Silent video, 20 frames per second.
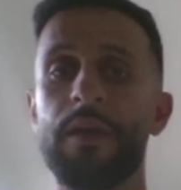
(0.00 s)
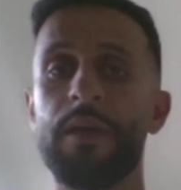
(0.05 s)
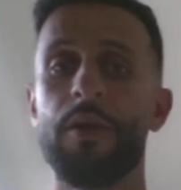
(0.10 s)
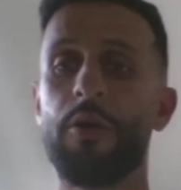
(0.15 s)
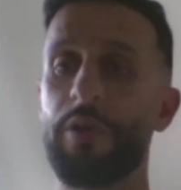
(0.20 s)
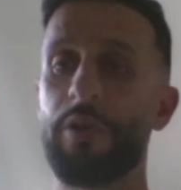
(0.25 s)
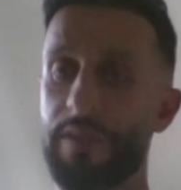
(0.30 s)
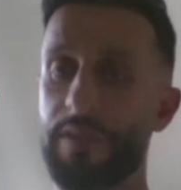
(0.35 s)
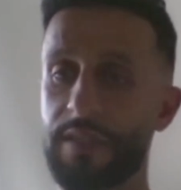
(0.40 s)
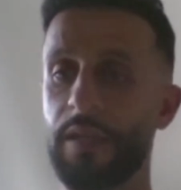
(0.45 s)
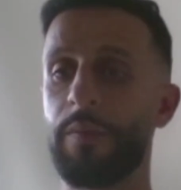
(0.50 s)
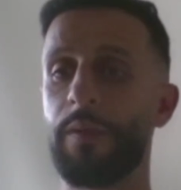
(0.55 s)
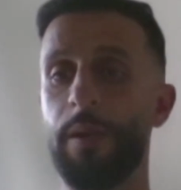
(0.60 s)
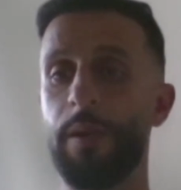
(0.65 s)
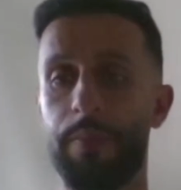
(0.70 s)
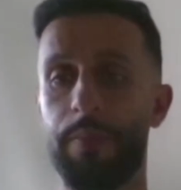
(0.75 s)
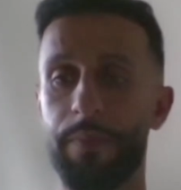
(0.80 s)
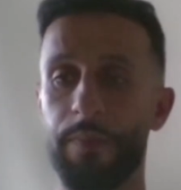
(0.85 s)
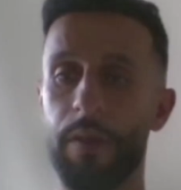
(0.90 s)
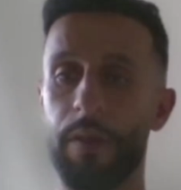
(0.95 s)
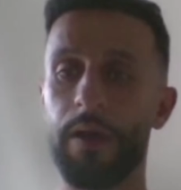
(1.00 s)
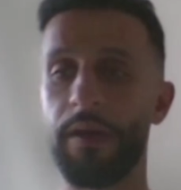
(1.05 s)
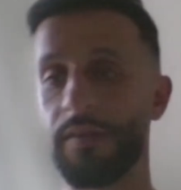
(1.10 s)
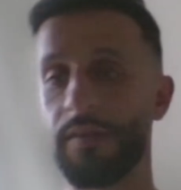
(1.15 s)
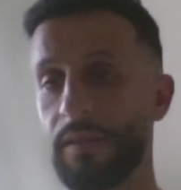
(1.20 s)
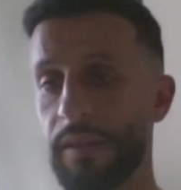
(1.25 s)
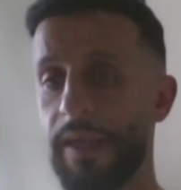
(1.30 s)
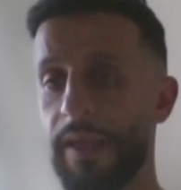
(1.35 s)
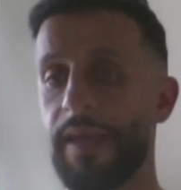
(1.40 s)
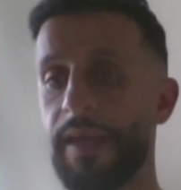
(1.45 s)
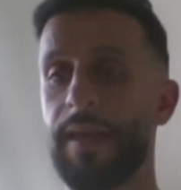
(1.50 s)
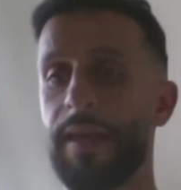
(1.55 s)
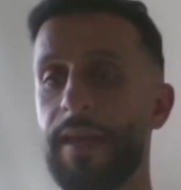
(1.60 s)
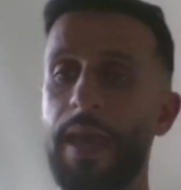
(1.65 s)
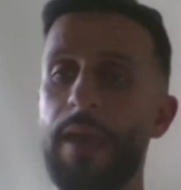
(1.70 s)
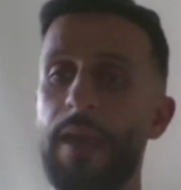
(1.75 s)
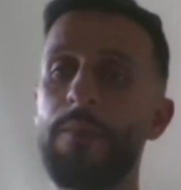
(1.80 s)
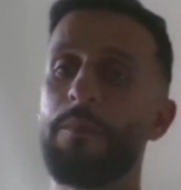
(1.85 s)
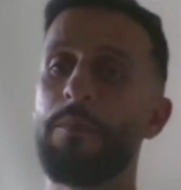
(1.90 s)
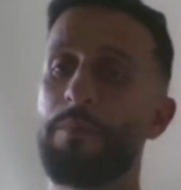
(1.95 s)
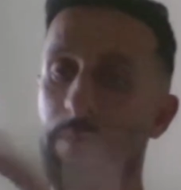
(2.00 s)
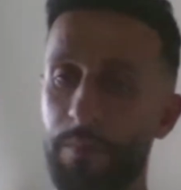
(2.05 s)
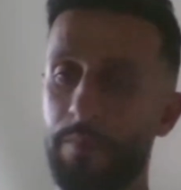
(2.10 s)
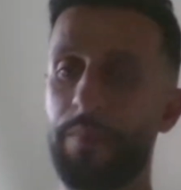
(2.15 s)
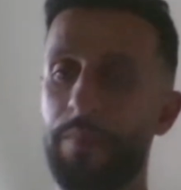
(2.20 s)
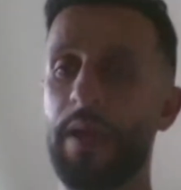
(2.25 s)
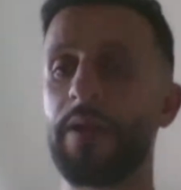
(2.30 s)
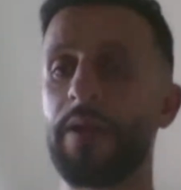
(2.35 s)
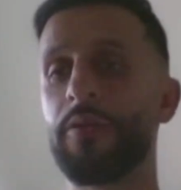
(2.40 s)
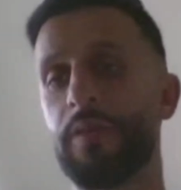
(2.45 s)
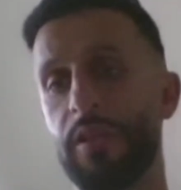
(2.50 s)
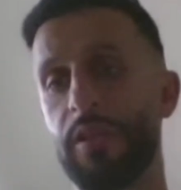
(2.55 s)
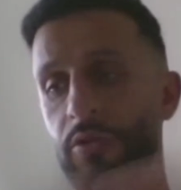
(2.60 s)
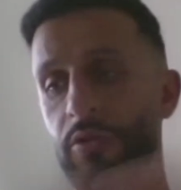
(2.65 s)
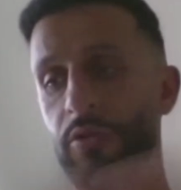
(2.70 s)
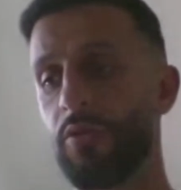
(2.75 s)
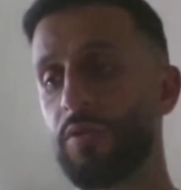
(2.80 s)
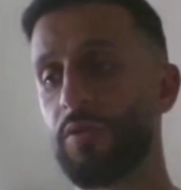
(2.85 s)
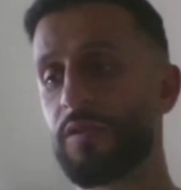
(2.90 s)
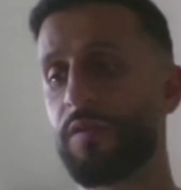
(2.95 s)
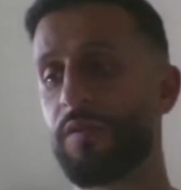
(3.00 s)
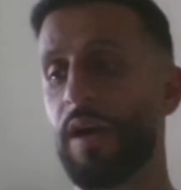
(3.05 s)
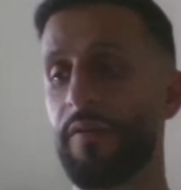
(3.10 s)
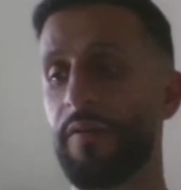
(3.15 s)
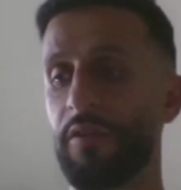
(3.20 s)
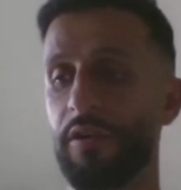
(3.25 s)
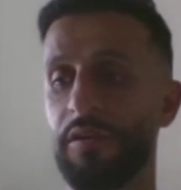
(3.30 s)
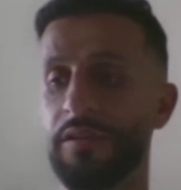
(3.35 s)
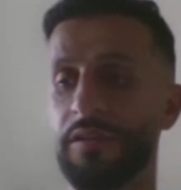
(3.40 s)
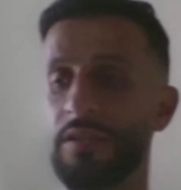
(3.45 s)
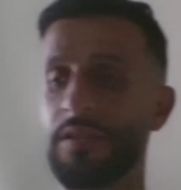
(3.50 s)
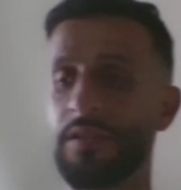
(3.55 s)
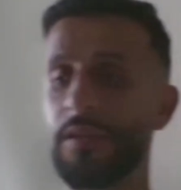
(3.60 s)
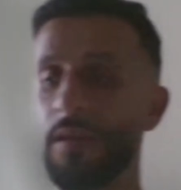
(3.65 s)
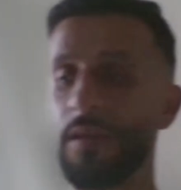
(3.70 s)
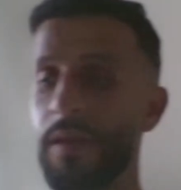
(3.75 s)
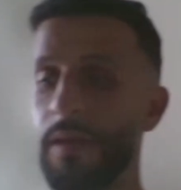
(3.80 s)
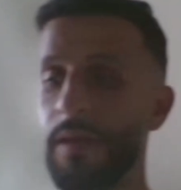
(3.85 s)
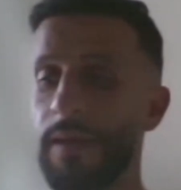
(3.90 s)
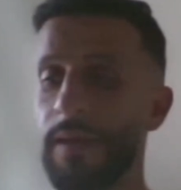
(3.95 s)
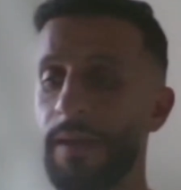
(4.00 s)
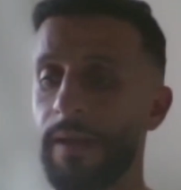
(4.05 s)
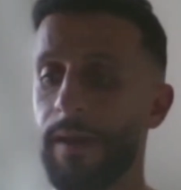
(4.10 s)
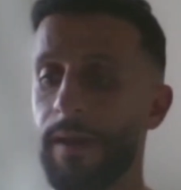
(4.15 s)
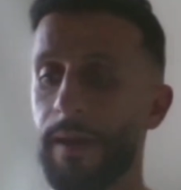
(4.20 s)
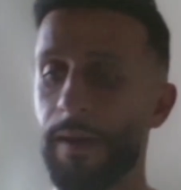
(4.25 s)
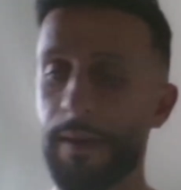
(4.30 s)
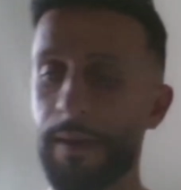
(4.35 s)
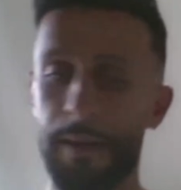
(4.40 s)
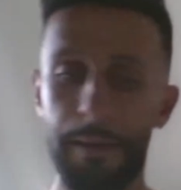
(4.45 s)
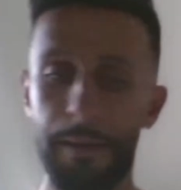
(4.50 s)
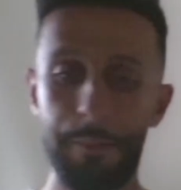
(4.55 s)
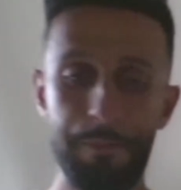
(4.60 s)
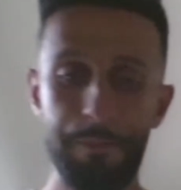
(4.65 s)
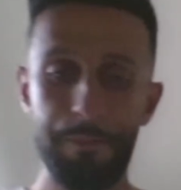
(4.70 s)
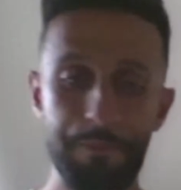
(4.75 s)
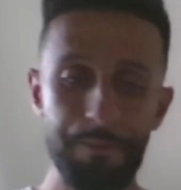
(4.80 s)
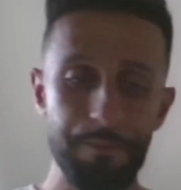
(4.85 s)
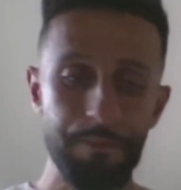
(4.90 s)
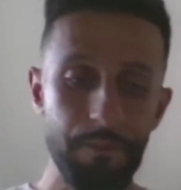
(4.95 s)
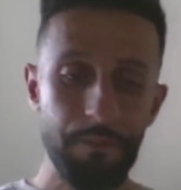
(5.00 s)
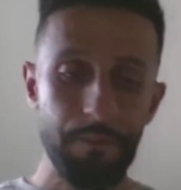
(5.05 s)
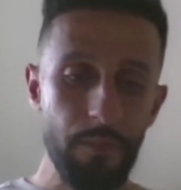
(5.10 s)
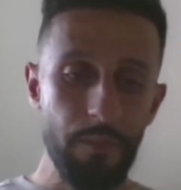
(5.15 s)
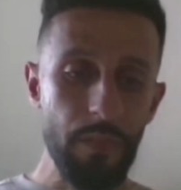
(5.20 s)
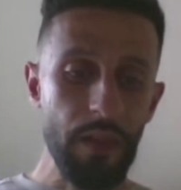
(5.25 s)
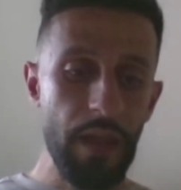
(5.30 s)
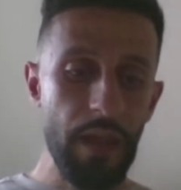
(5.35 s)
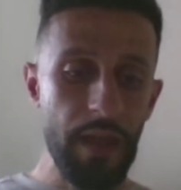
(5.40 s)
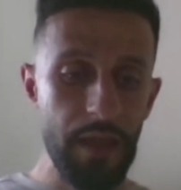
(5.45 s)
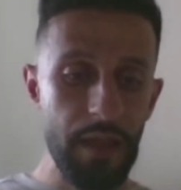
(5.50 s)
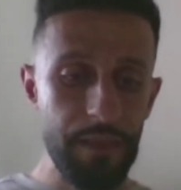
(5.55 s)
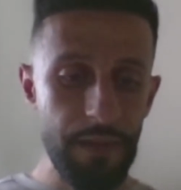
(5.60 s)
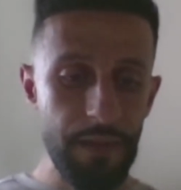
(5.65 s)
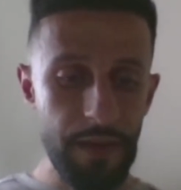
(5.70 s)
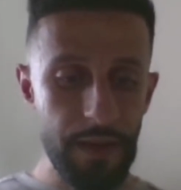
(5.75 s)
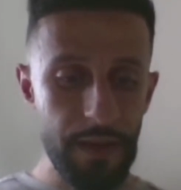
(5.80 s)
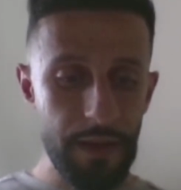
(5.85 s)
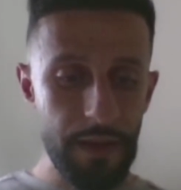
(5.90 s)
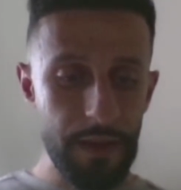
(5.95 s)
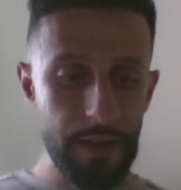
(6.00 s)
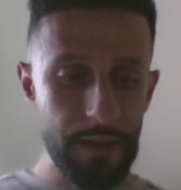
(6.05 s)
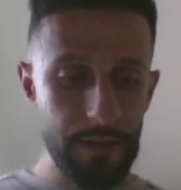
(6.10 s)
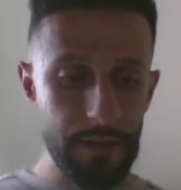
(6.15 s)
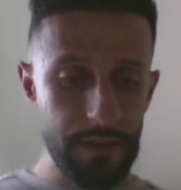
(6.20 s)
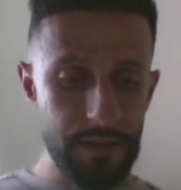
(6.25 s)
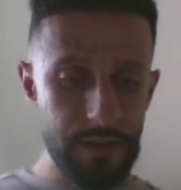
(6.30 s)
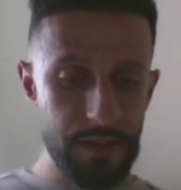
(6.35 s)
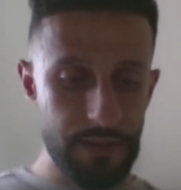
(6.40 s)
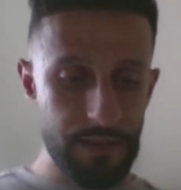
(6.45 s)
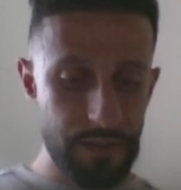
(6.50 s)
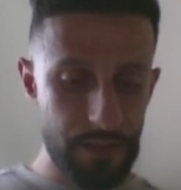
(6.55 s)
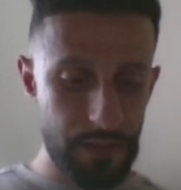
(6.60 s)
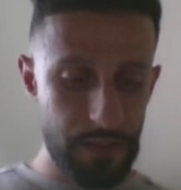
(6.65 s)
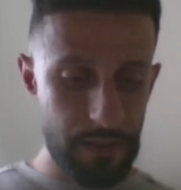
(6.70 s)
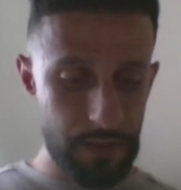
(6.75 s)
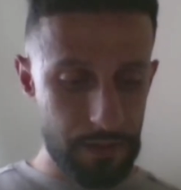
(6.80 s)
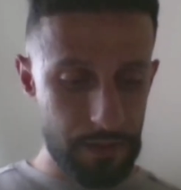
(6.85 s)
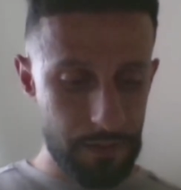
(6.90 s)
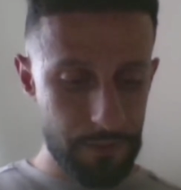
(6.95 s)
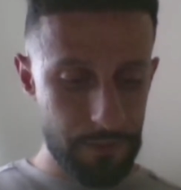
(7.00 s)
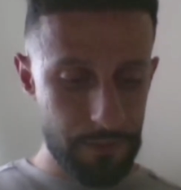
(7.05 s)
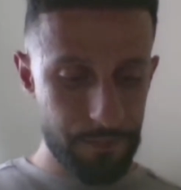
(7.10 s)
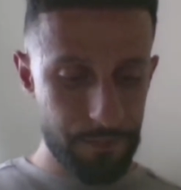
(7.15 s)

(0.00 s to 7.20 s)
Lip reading: Or it's going to be a delay a game, penalty, you lose 5 yards. And then let's see.